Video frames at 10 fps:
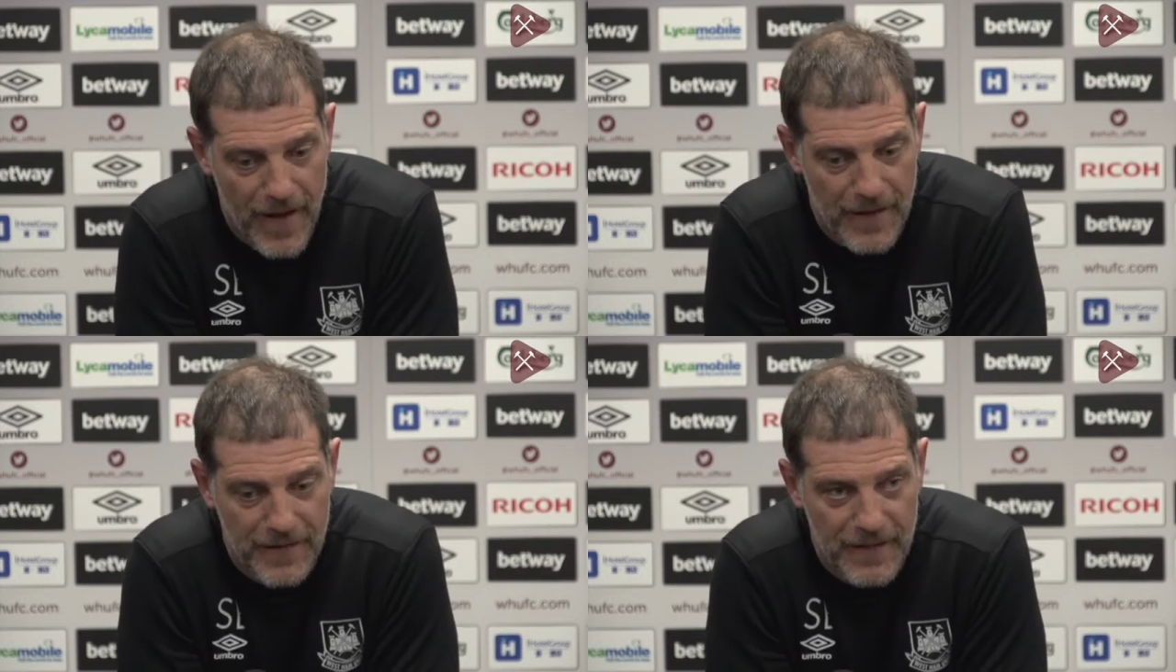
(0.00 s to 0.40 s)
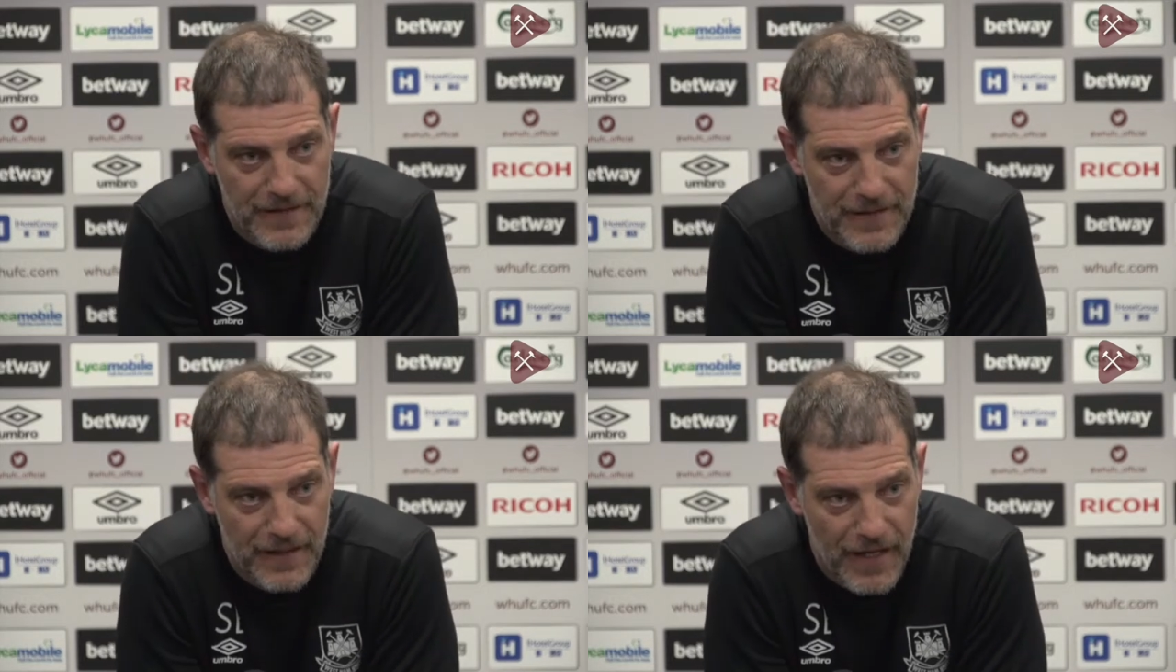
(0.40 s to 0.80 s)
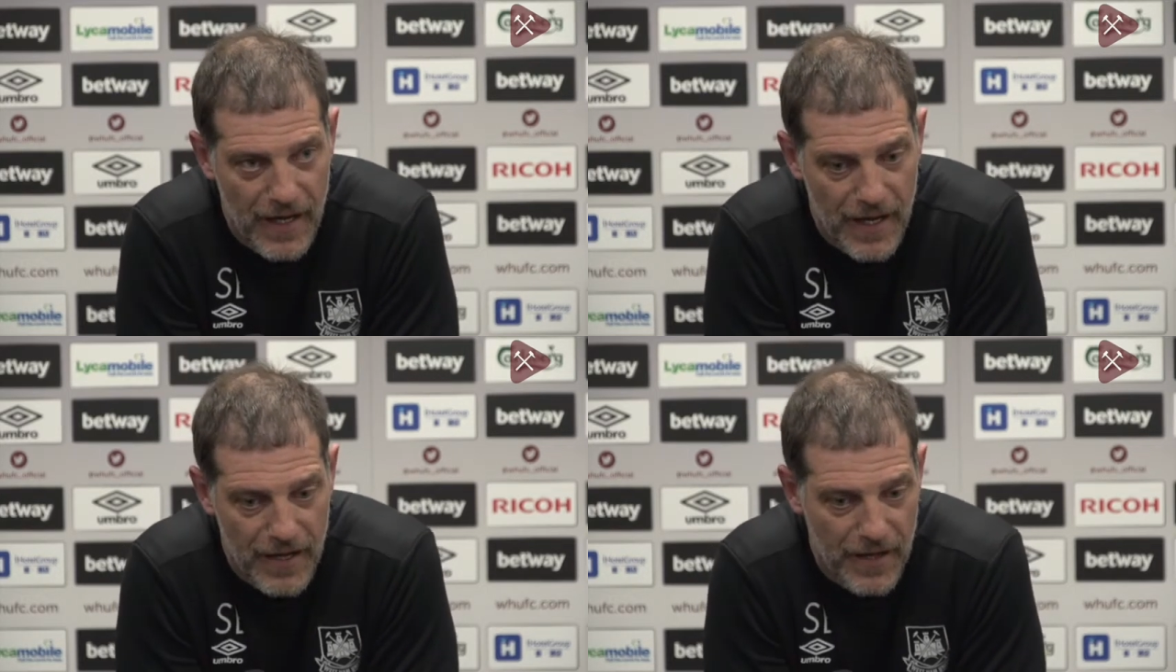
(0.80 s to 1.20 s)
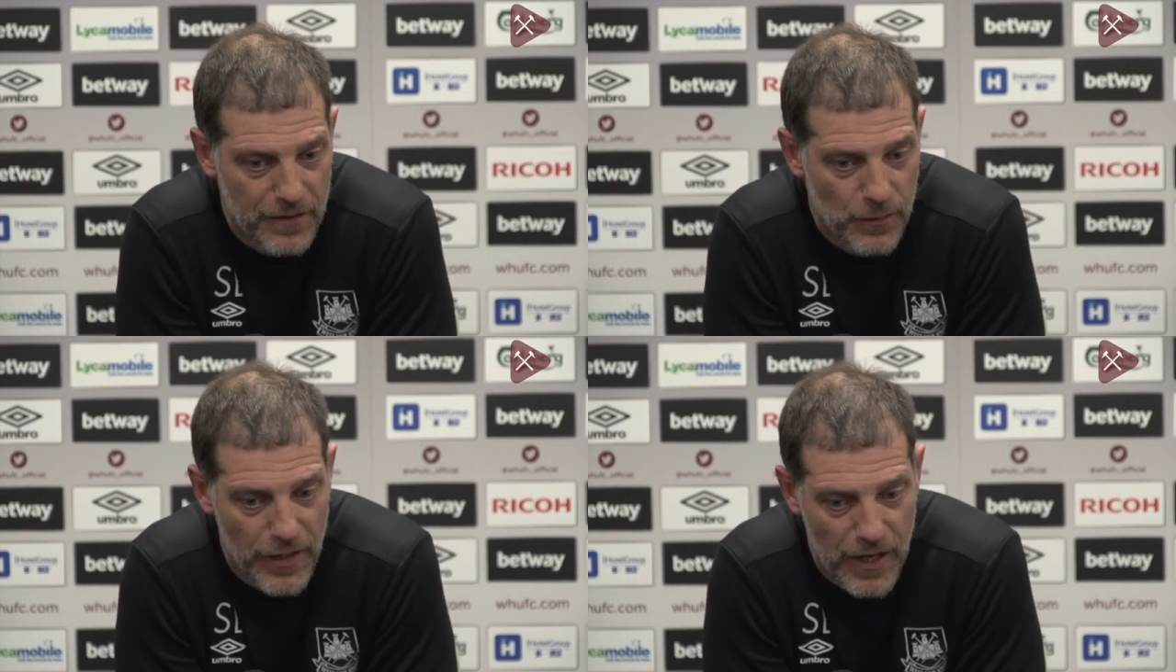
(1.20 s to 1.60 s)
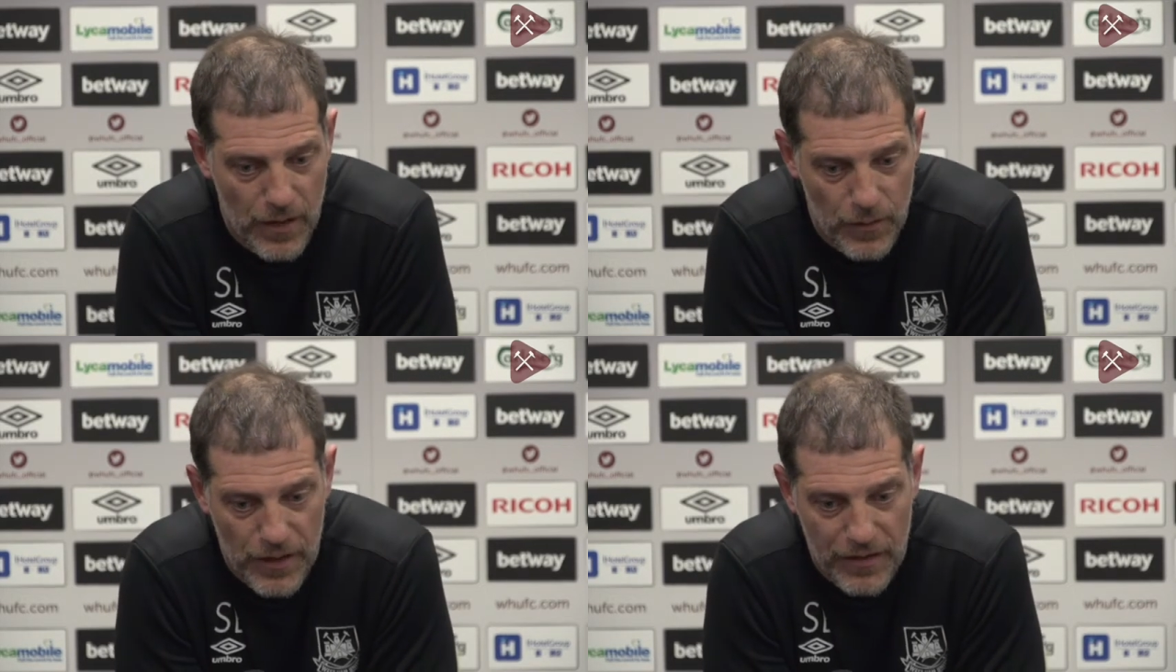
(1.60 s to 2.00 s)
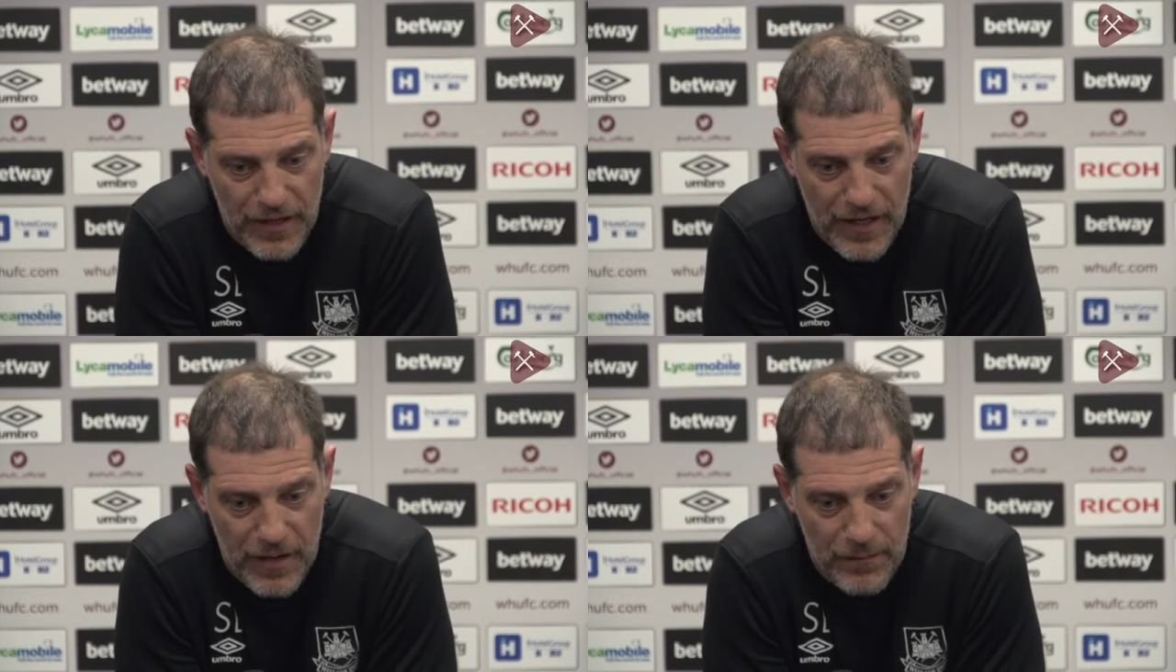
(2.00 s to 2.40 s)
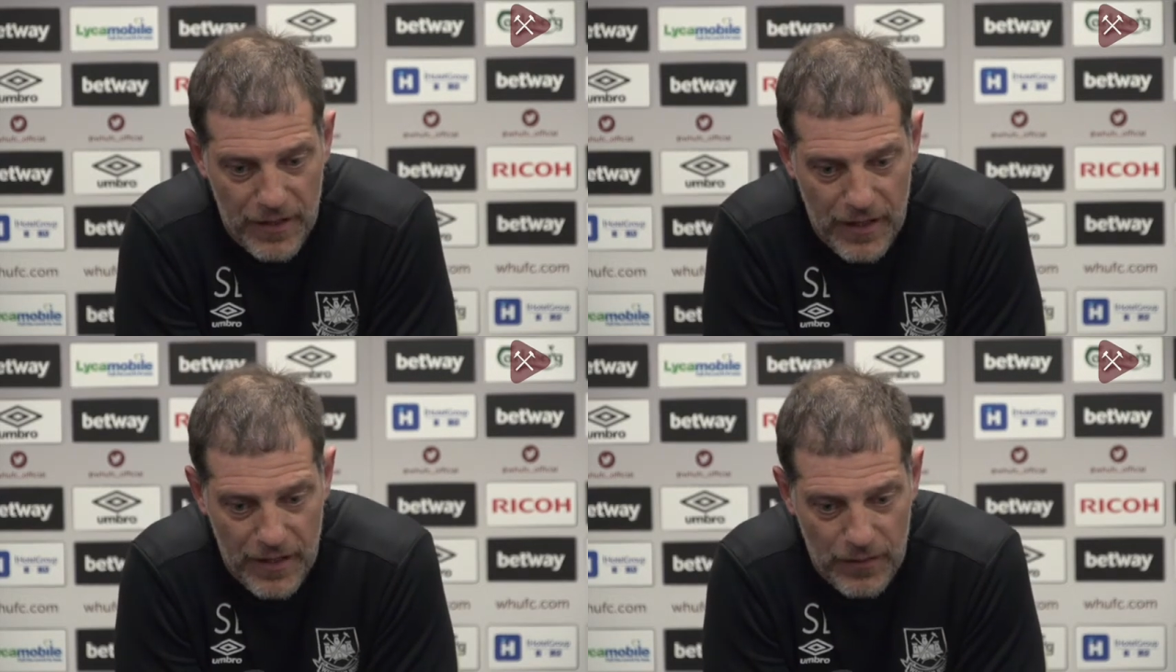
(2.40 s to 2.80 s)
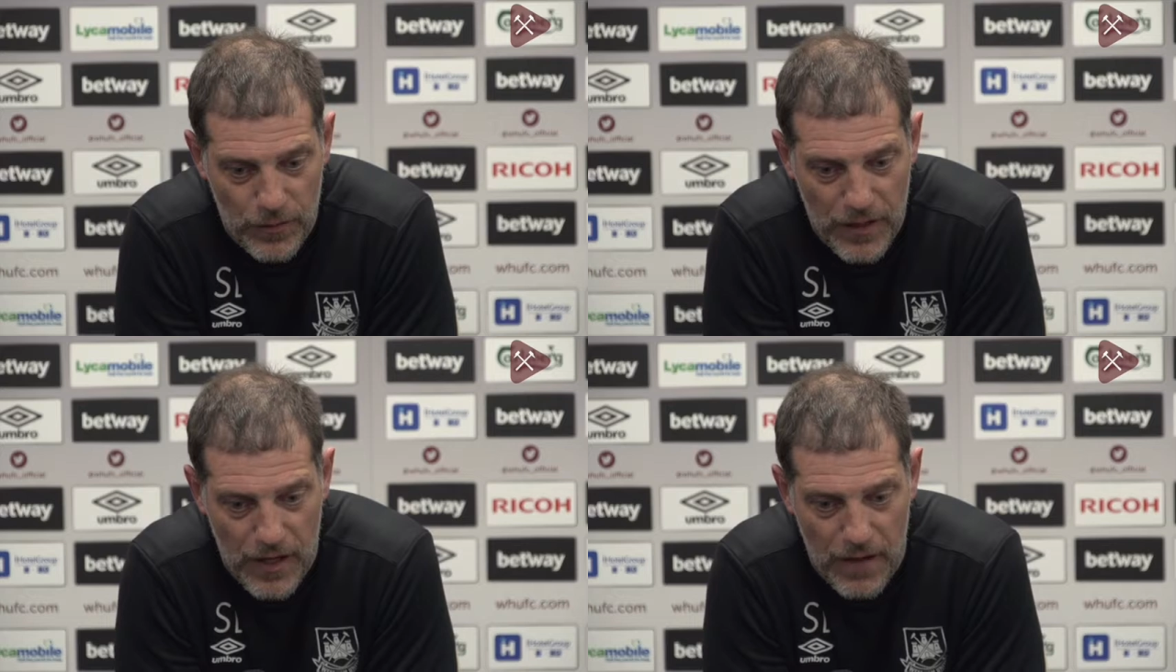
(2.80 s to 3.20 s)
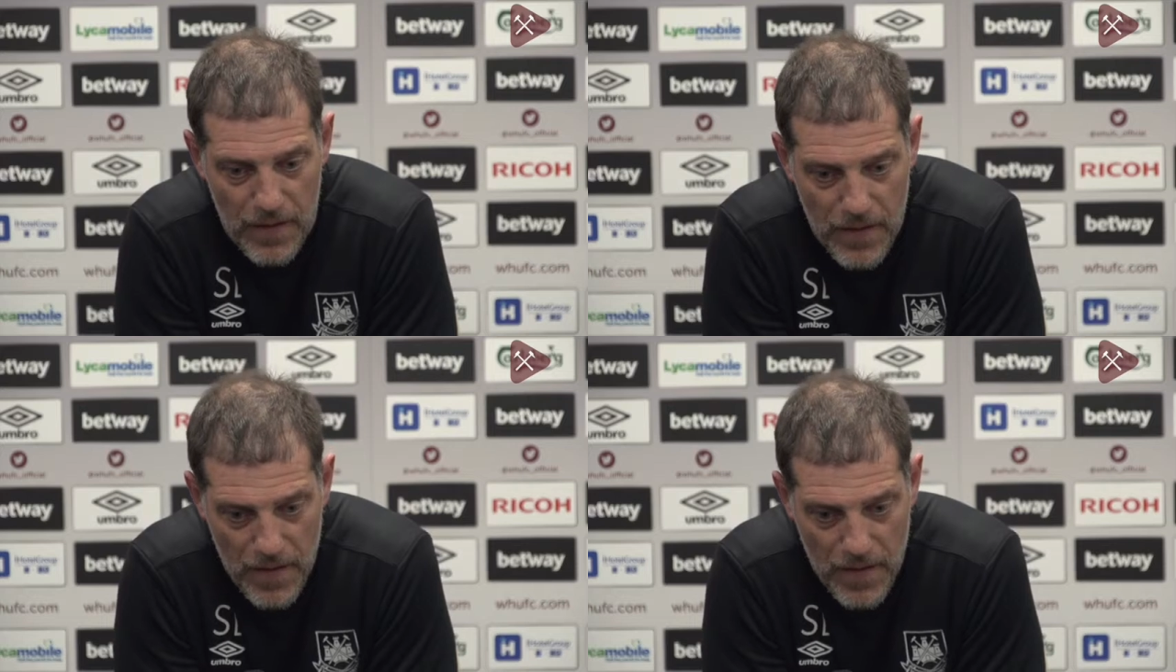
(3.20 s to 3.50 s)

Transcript: and they are still high, and we are really happy, and we are